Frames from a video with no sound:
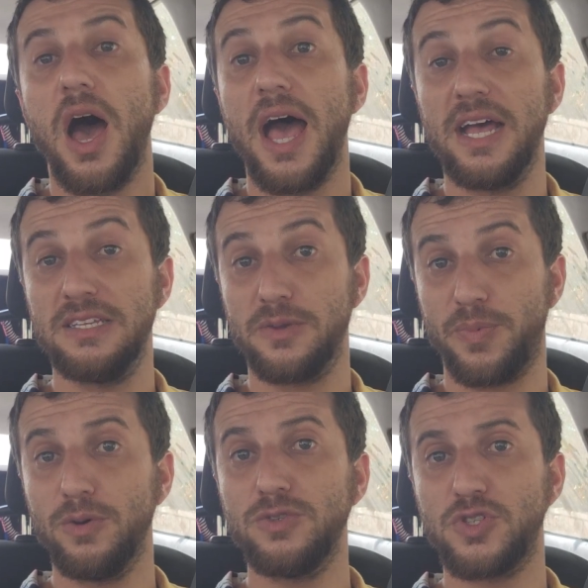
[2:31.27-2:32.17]
as
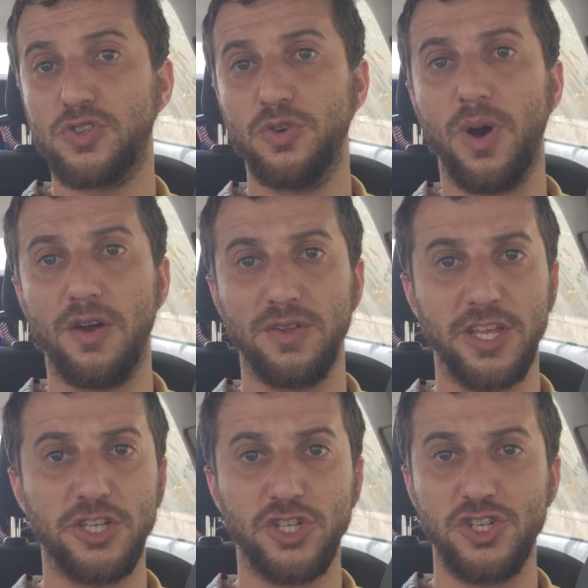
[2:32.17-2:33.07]
opposed to our
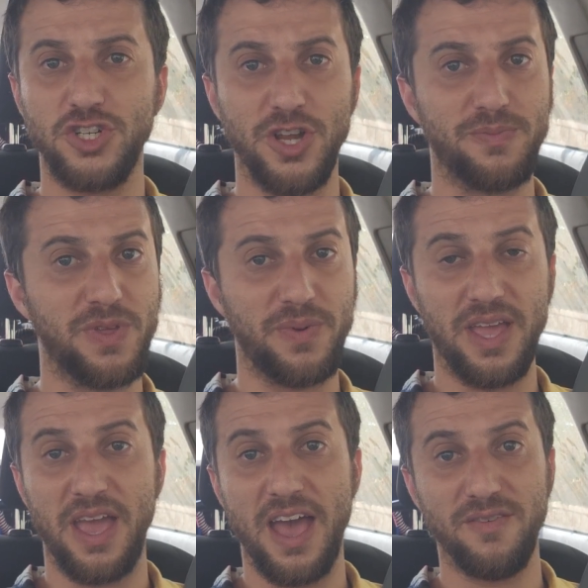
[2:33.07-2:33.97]
relationship that we
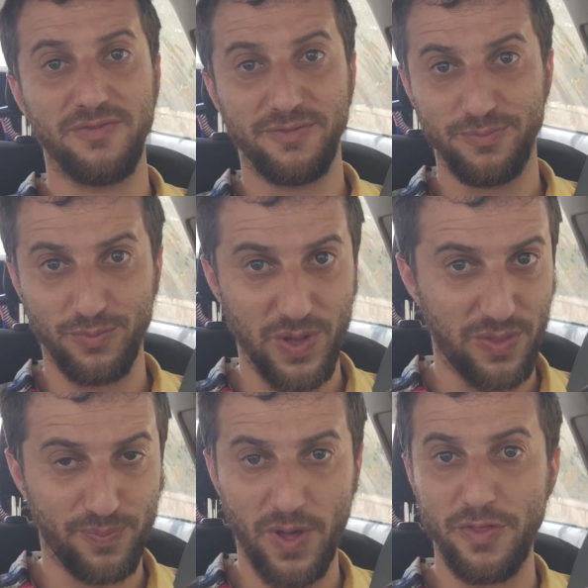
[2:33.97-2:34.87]
have with
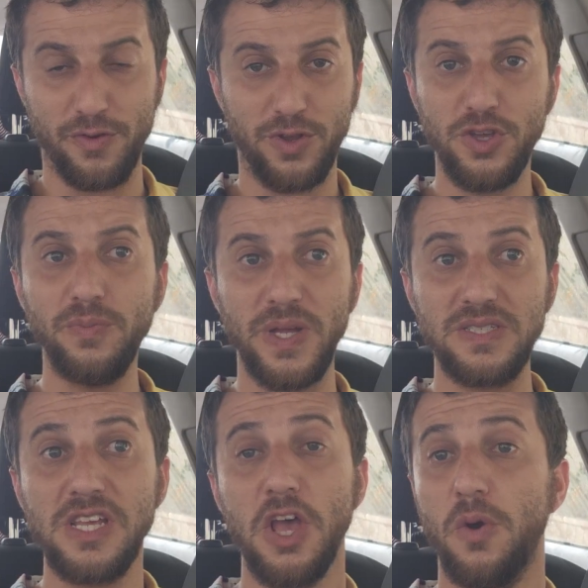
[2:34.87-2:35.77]
other
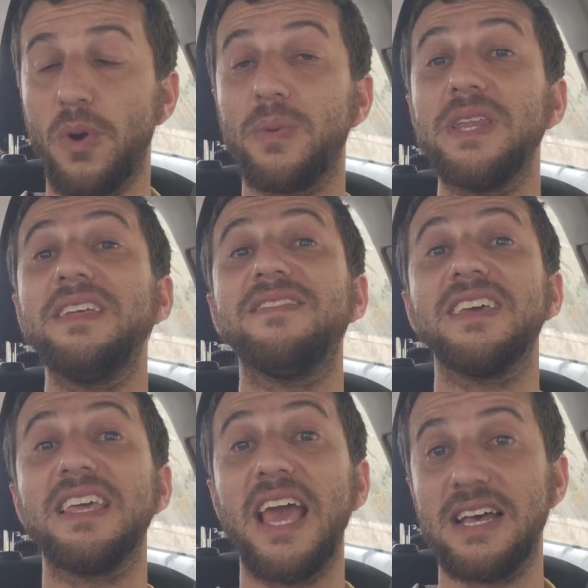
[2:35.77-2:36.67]
humans, where we need to
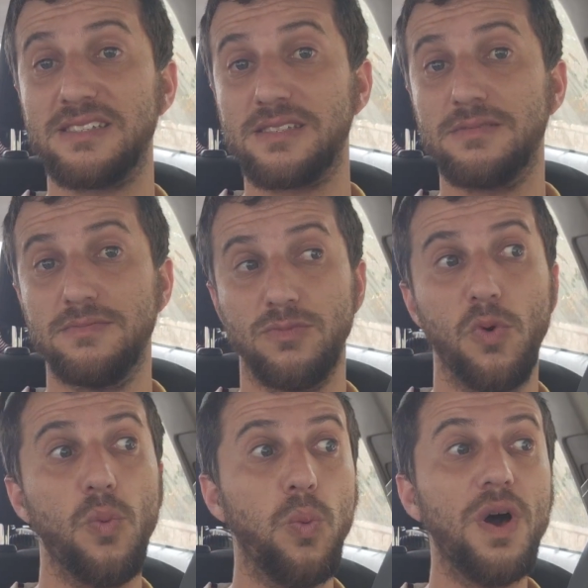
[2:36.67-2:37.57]
guess
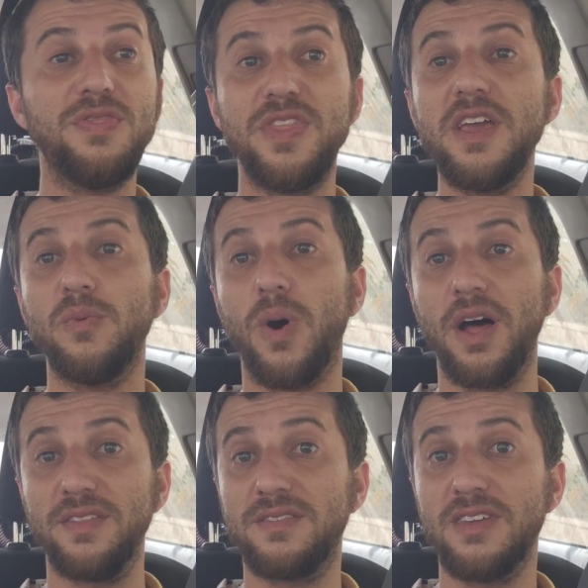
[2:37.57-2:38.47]
what they
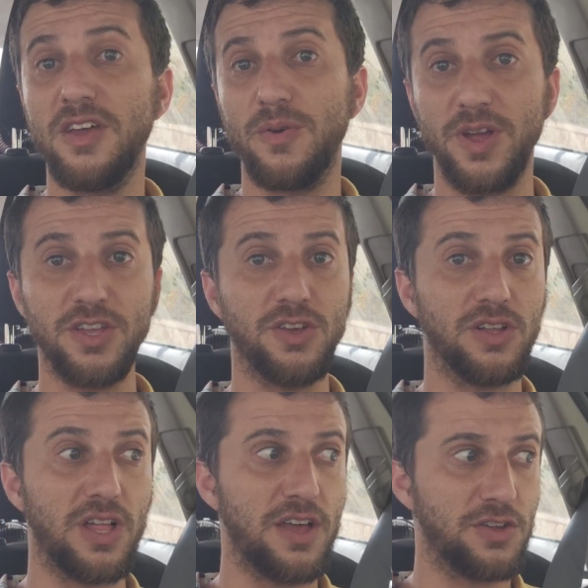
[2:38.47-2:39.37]
want. Right?
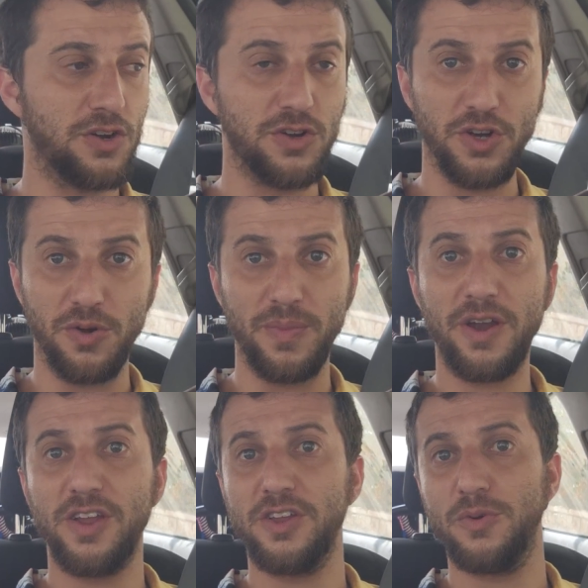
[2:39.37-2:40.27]
You're
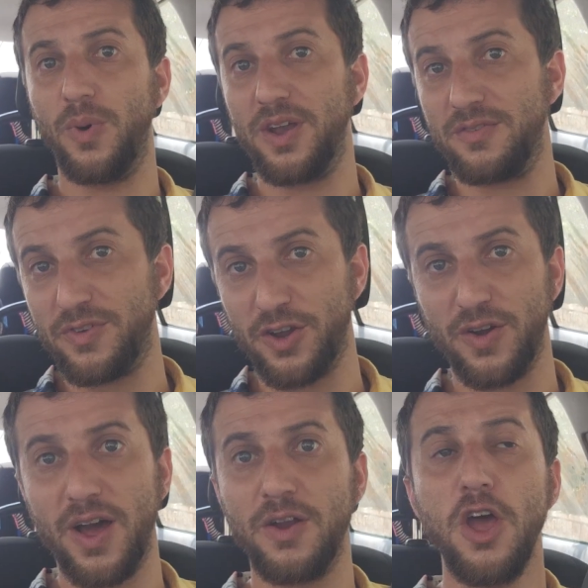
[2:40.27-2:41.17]
married. You want to figure
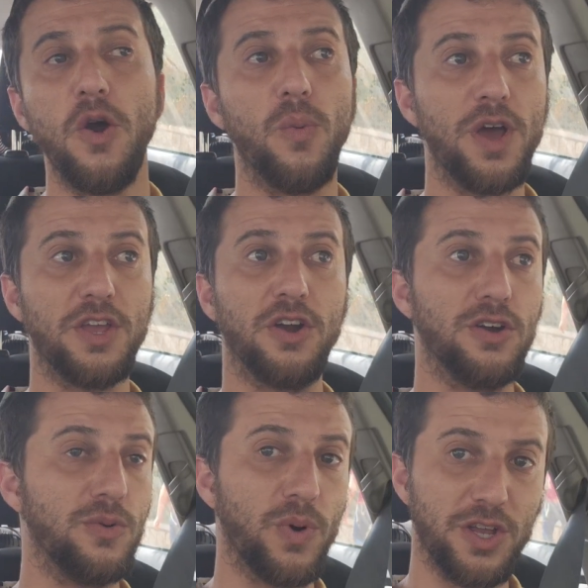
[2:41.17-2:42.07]
out what
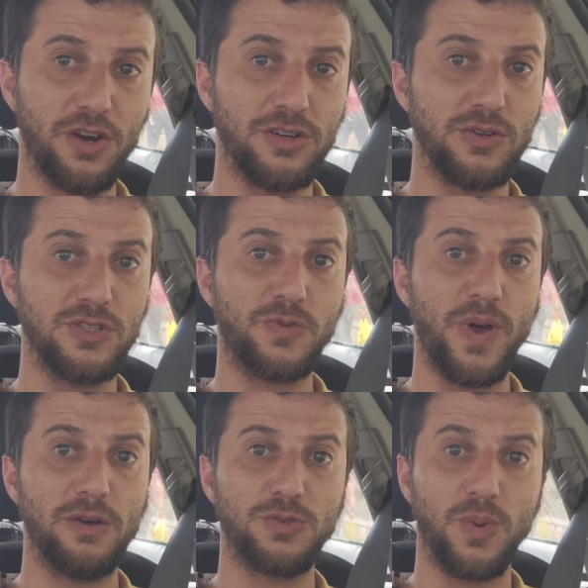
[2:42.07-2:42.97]
your
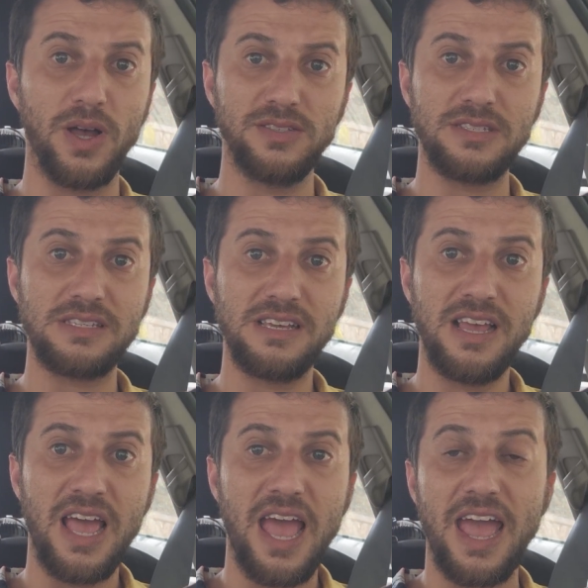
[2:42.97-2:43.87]
spouse wants,
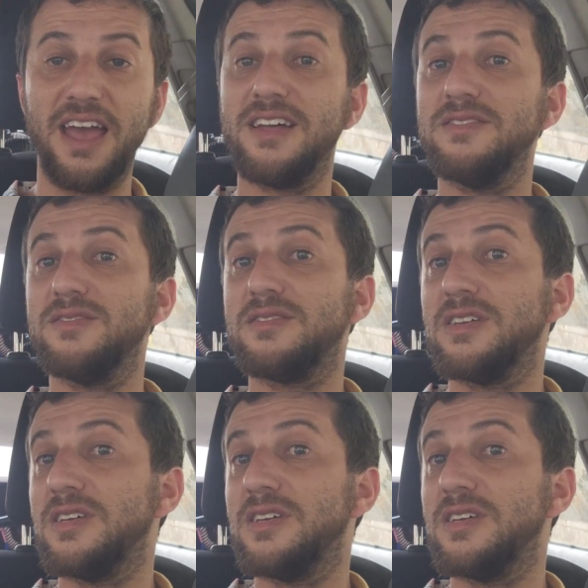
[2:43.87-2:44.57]
and